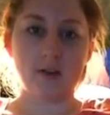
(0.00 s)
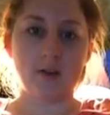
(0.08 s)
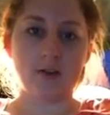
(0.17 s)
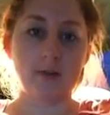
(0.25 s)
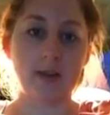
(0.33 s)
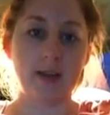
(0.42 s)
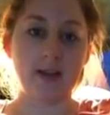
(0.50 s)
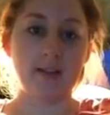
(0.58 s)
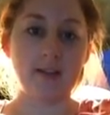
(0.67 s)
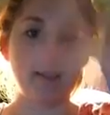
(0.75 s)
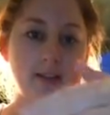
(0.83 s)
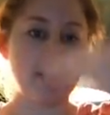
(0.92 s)
plans
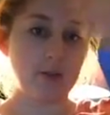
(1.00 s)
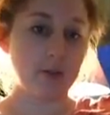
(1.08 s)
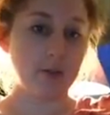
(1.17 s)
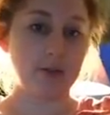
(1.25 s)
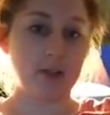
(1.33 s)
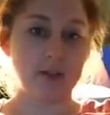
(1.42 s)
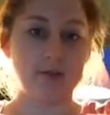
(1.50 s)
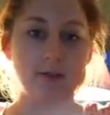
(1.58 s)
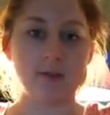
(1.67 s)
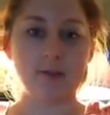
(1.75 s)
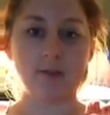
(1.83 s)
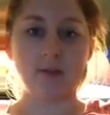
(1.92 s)
and to leave the
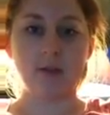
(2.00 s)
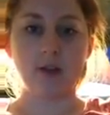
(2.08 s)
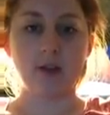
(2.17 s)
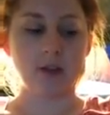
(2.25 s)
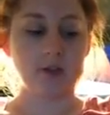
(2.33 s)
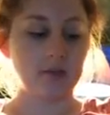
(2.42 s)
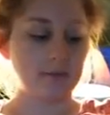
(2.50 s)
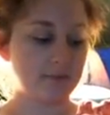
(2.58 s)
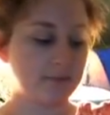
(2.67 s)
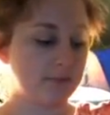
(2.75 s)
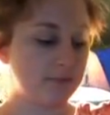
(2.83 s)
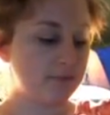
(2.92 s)
situation.
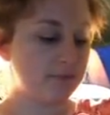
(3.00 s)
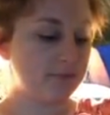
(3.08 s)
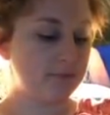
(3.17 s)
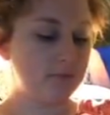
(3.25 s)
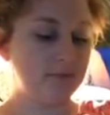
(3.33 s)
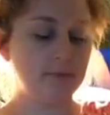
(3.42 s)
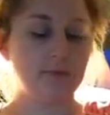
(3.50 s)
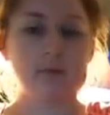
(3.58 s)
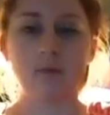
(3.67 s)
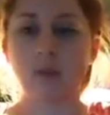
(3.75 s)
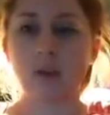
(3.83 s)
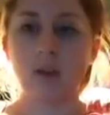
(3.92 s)

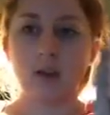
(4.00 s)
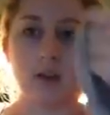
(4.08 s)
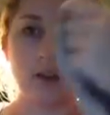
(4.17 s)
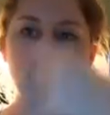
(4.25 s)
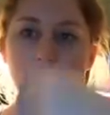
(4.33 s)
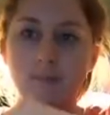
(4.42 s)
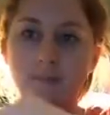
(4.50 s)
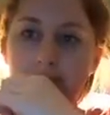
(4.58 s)
They'll